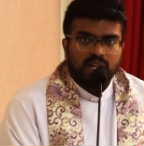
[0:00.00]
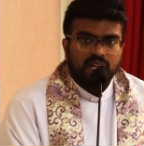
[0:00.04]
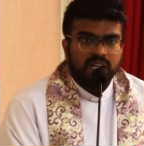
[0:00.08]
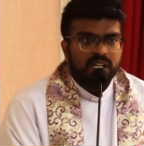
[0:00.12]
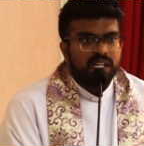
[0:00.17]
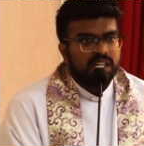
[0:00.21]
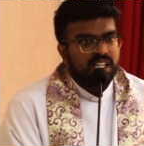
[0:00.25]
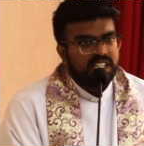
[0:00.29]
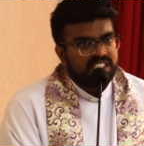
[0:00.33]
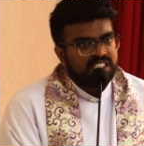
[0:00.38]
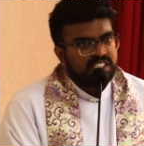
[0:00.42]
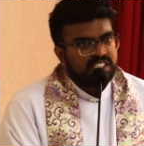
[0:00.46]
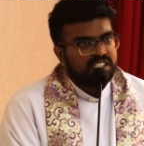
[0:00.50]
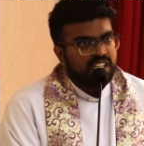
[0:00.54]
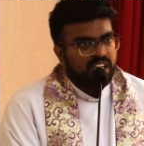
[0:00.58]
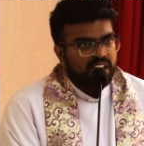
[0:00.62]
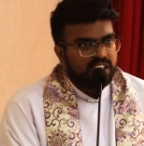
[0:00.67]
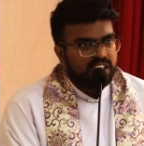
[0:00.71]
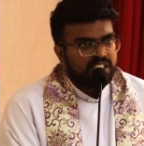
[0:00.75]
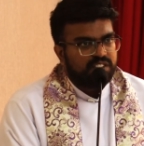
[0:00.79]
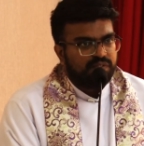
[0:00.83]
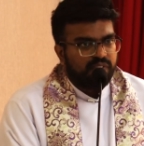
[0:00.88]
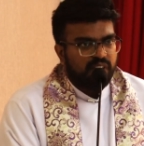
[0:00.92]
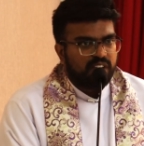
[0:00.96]
in
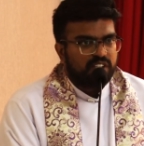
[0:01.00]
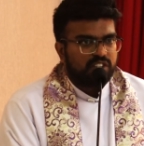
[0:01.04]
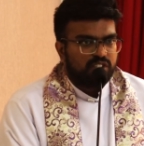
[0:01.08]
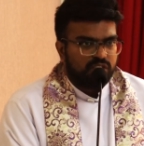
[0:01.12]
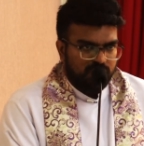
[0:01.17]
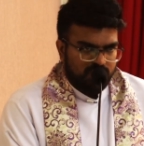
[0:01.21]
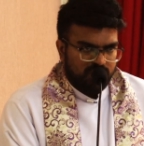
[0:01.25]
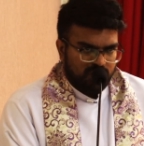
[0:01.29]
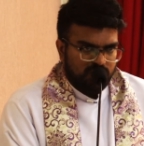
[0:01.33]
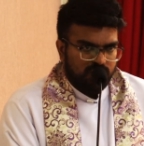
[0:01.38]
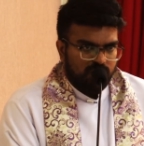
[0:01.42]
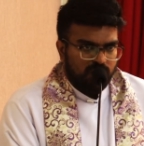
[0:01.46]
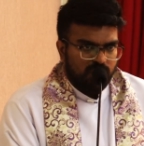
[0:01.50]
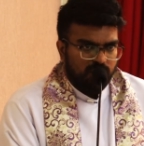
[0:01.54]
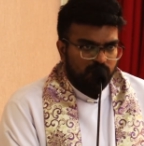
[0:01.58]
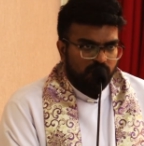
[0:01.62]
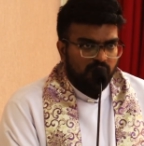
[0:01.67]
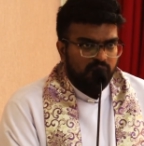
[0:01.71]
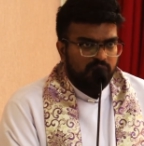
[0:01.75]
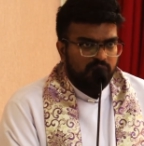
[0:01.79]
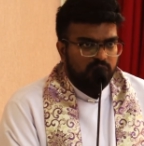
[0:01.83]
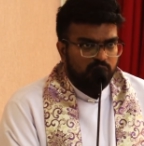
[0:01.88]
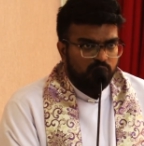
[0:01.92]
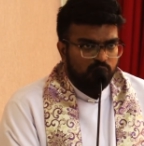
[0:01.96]
dissatisfaction
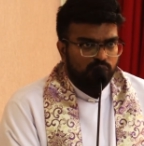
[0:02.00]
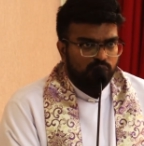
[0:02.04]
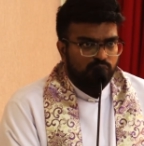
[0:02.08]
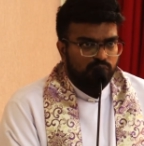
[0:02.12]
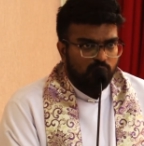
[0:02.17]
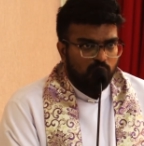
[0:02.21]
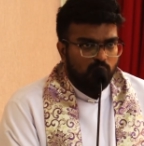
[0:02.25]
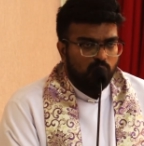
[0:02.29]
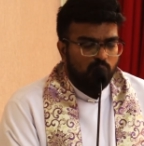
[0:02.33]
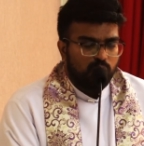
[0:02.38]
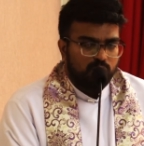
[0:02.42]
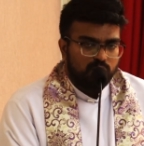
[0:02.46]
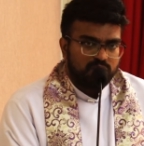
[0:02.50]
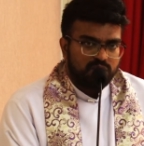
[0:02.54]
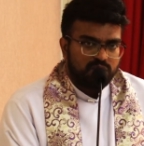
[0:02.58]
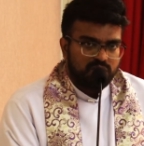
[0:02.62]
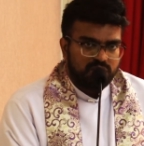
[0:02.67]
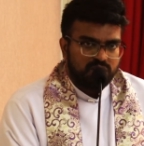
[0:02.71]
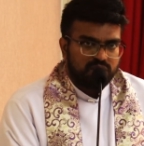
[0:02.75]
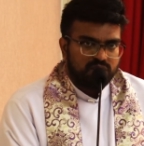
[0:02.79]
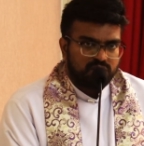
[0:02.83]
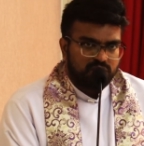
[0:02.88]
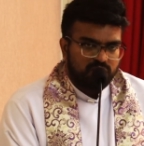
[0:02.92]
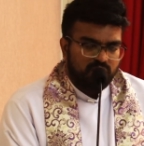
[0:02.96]
when you follow
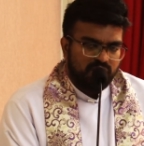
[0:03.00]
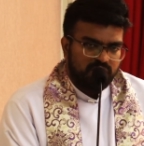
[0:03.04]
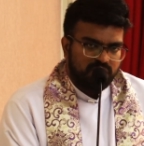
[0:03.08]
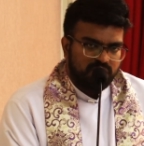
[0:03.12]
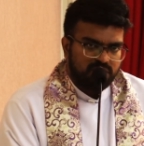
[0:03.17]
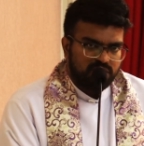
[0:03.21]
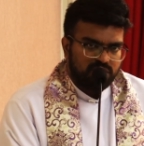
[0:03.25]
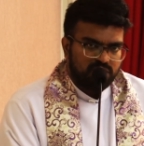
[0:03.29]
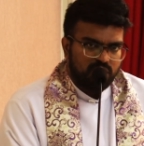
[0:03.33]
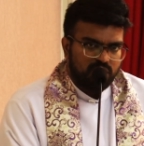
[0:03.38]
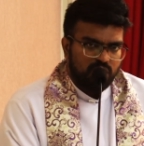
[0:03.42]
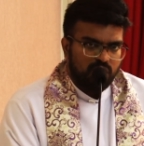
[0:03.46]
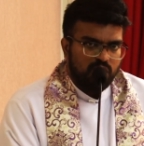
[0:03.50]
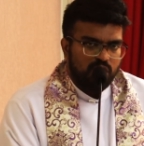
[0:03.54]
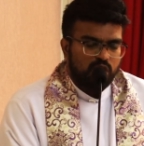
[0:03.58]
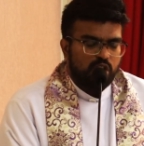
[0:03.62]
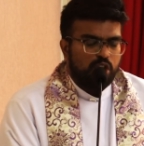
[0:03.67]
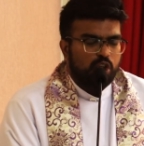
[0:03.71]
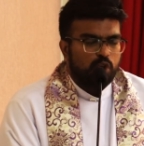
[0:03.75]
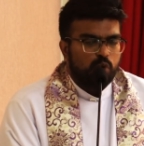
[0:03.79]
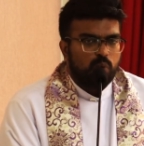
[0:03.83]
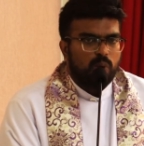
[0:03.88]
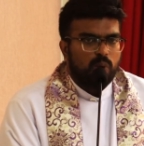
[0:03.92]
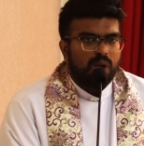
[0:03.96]
Jesus Christ.
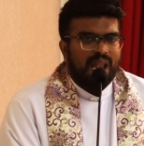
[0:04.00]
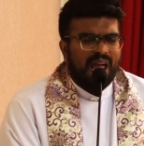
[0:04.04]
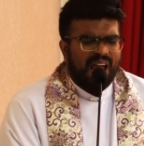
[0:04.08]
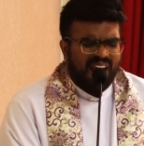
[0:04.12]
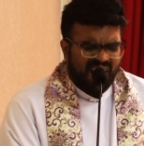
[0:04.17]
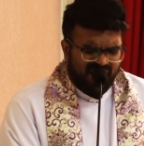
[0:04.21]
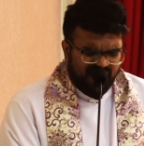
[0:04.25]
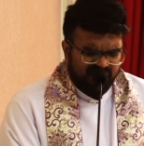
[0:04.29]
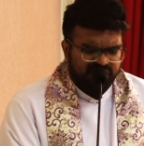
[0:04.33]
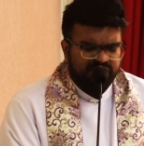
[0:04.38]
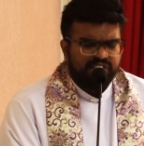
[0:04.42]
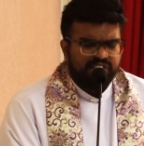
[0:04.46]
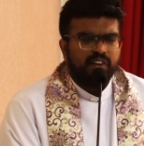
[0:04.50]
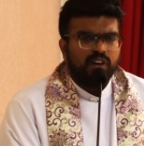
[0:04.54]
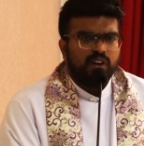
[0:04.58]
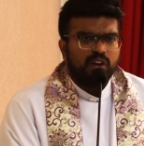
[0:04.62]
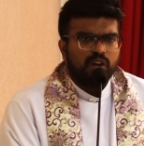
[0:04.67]
You will have